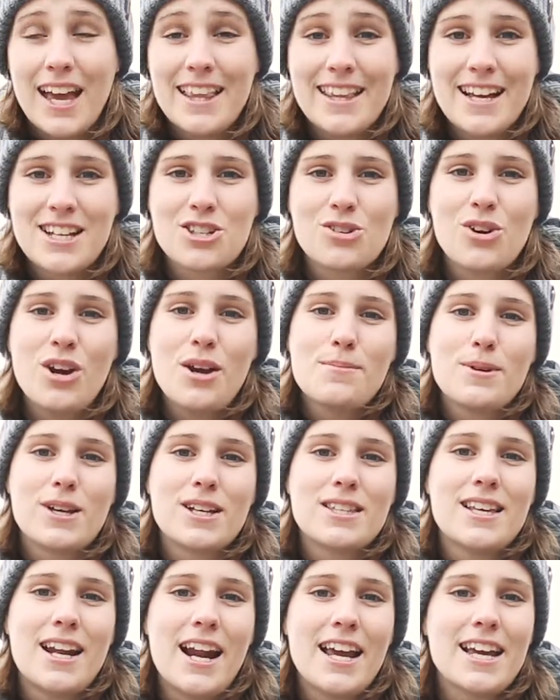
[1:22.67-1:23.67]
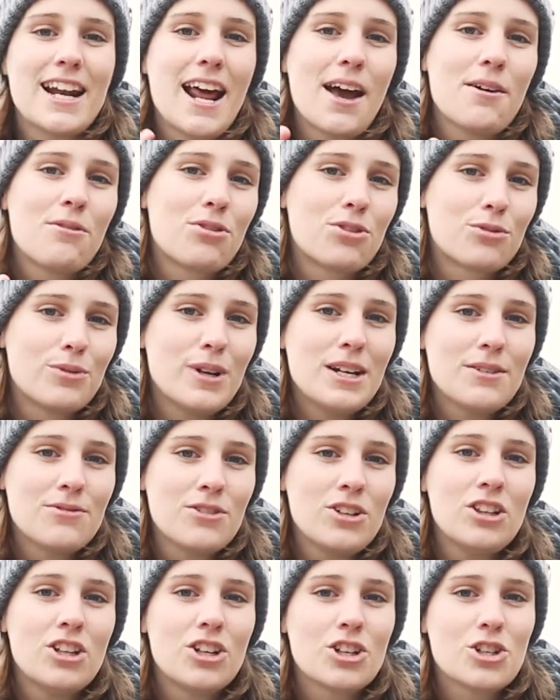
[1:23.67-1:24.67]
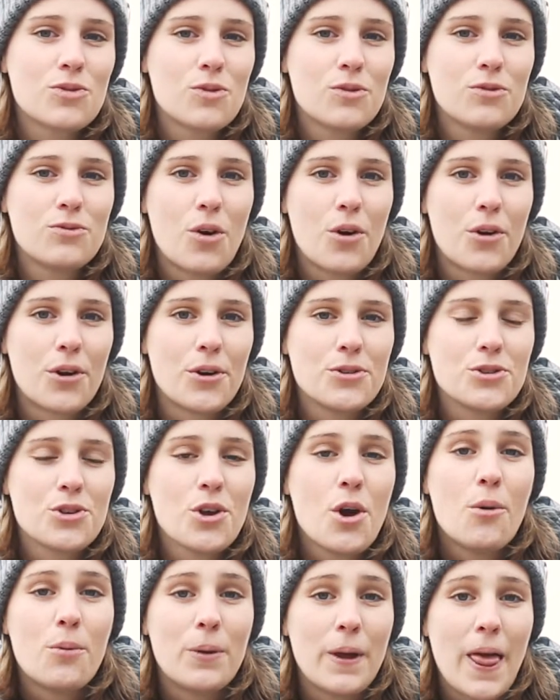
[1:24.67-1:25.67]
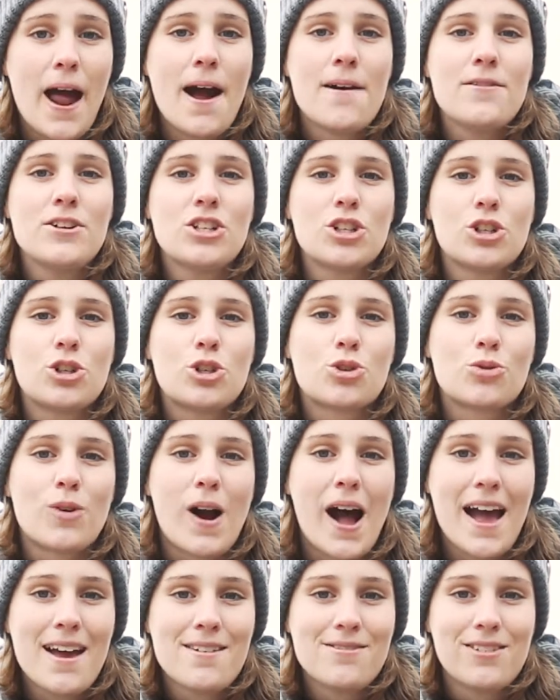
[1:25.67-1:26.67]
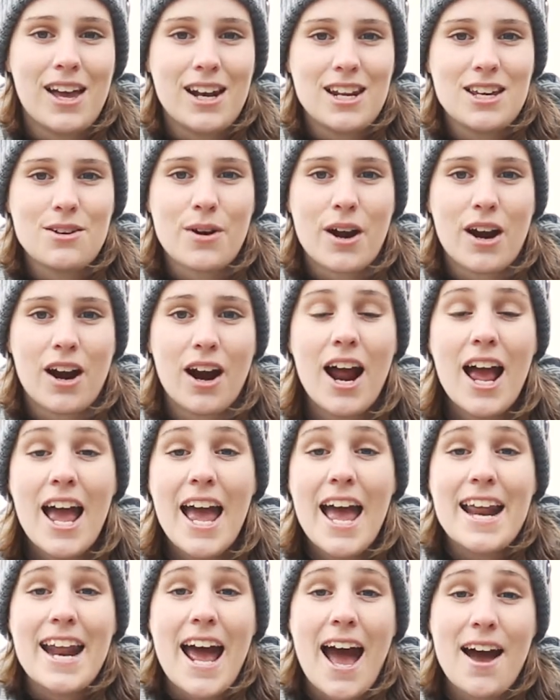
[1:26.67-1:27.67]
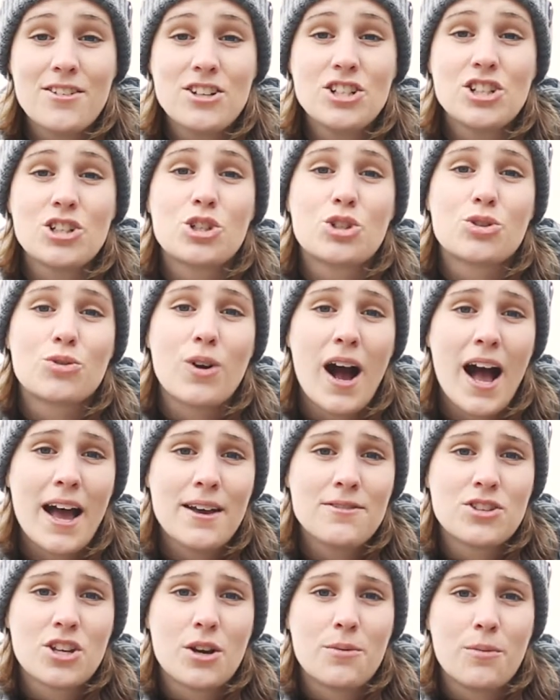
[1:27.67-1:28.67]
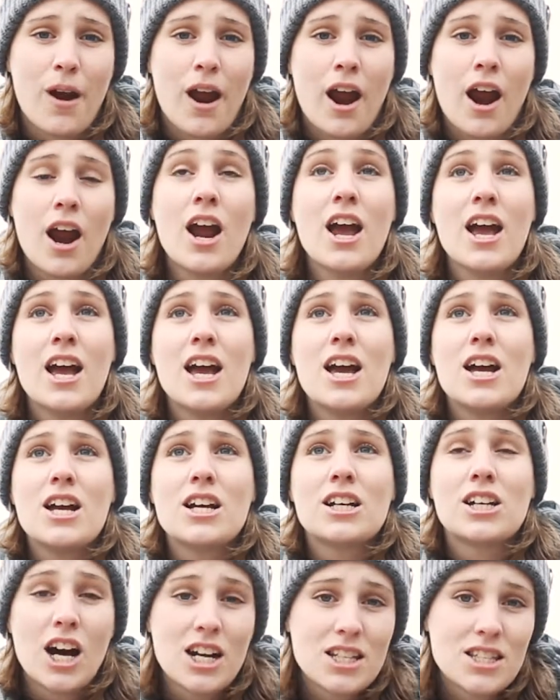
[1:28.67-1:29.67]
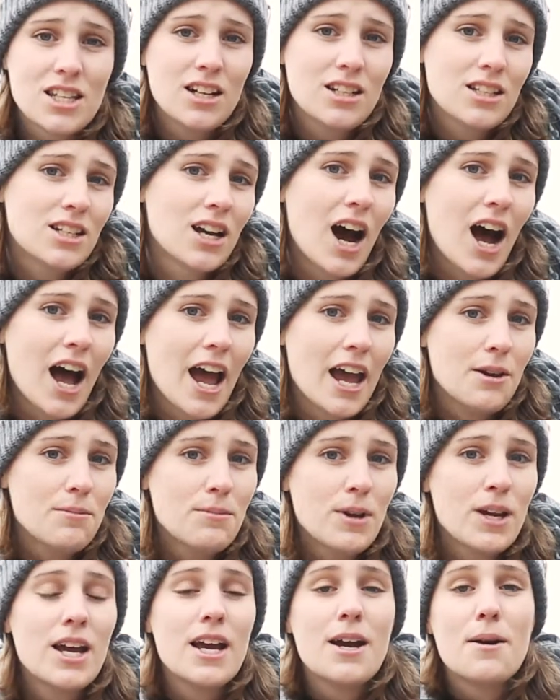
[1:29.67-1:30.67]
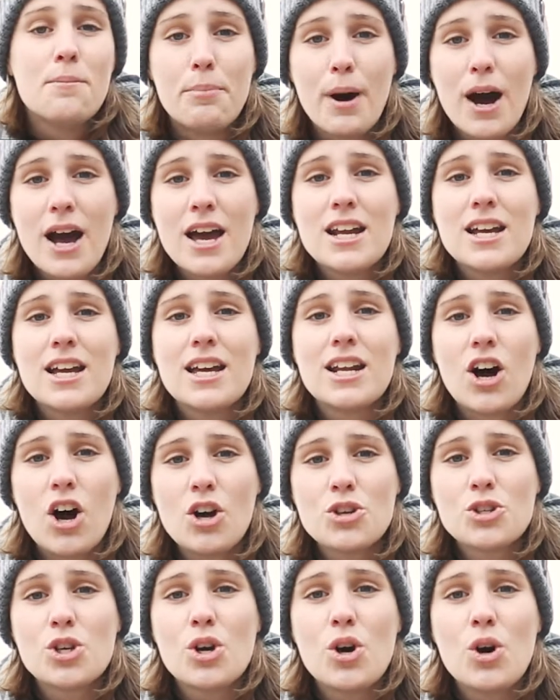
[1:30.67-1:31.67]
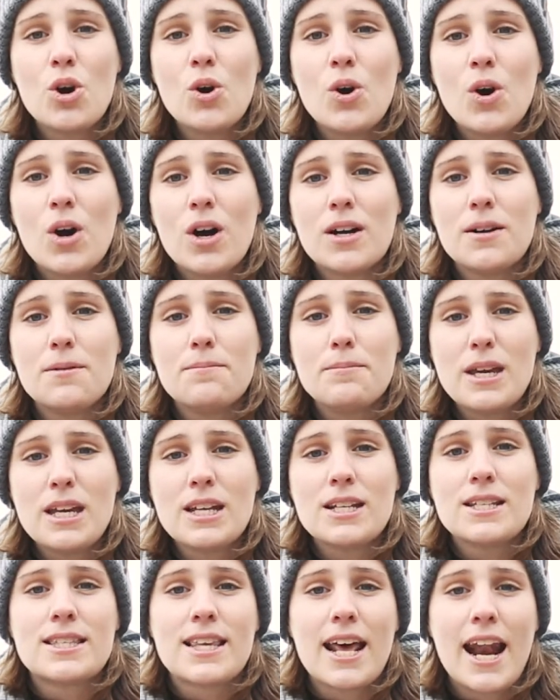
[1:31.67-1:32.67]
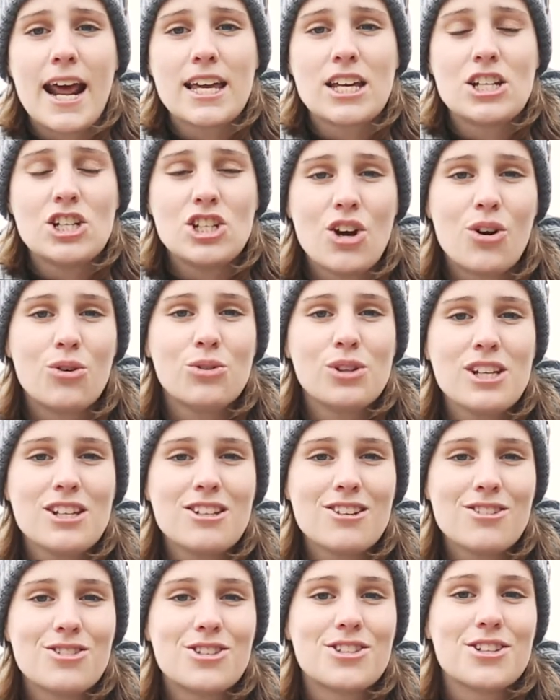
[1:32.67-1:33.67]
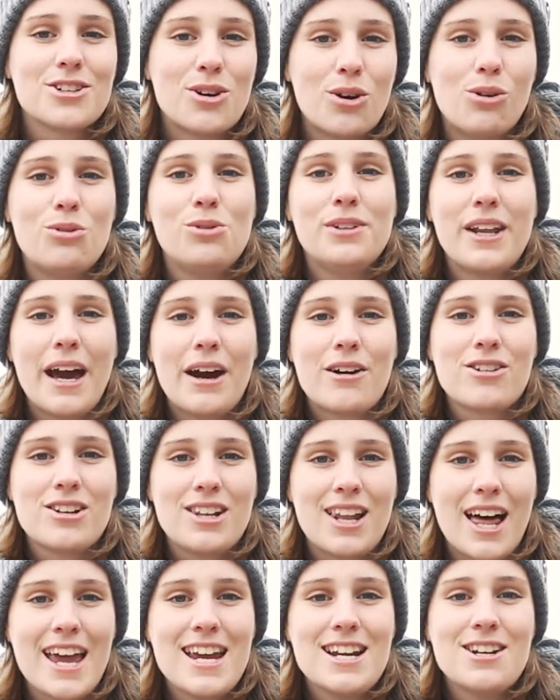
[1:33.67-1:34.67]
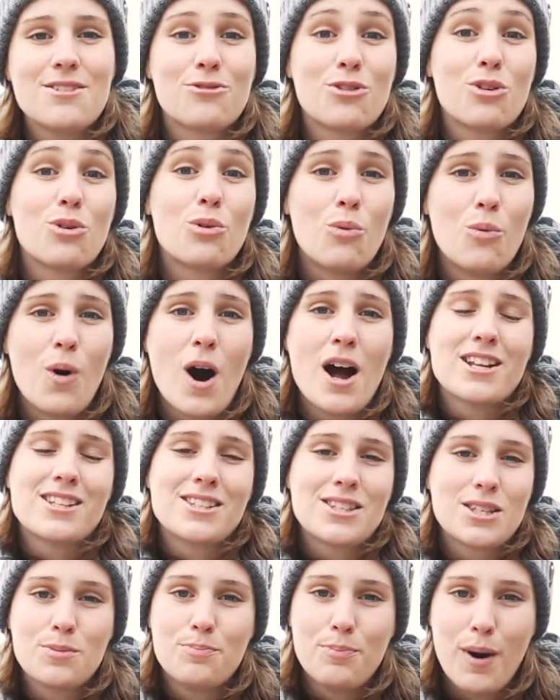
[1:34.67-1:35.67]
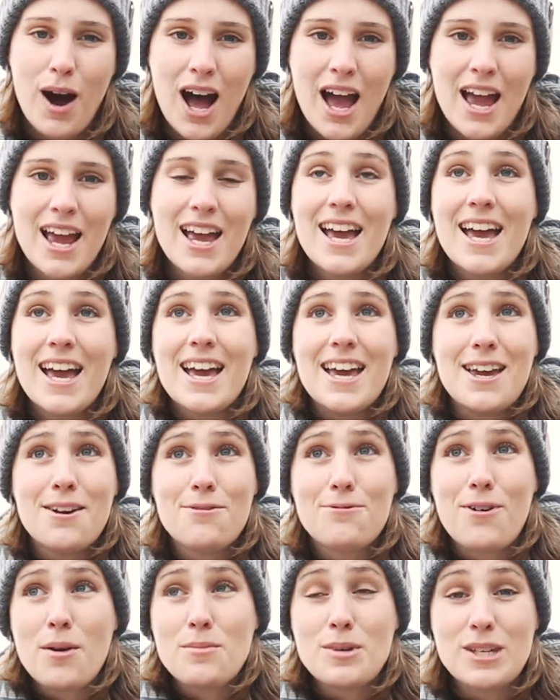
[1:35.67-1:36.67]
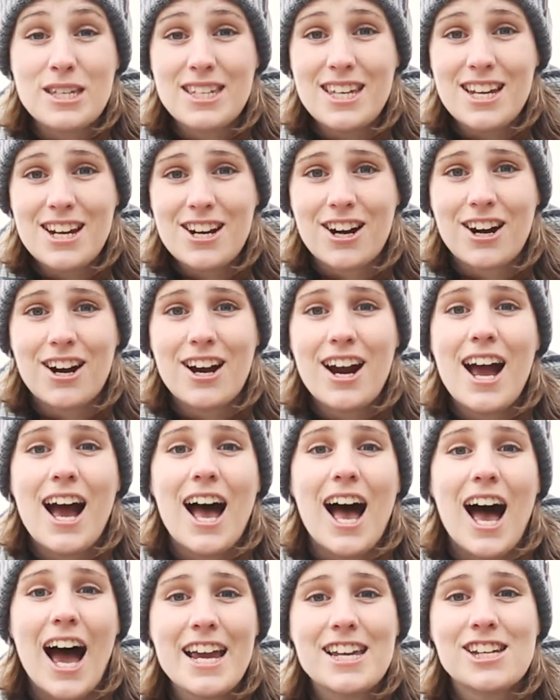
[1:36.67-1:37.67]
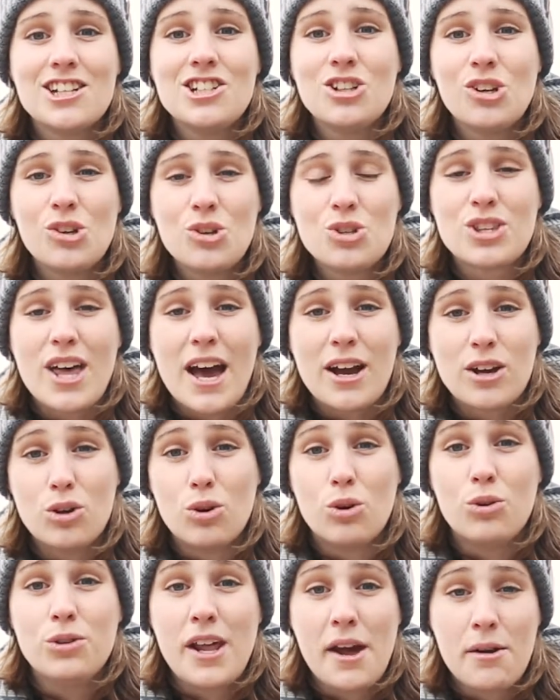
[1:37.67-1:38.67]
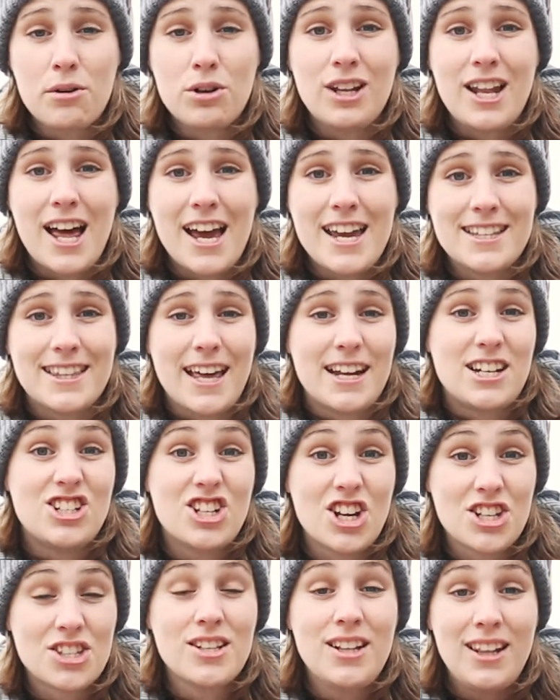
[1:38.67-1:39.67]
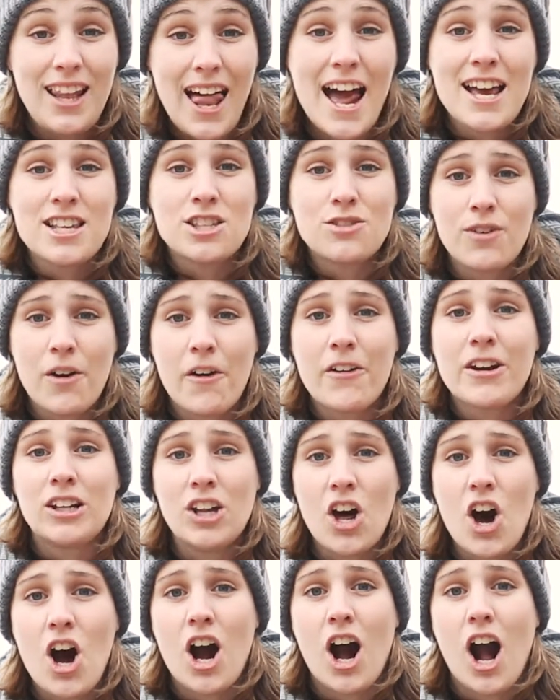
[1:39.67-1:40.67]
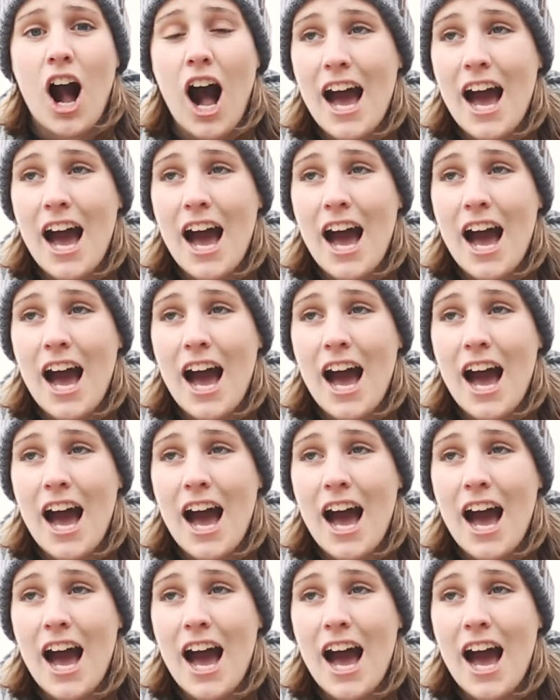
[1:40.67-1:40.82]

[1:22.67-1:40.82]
And that's great because then I can have 3 different looks for photos without having to drive anywhere. And having to drive somewhere cuts on time, but it also means that I can only use the golden hour light for one spot. If I'm here, I can use that golden hour light that doesn't last very long.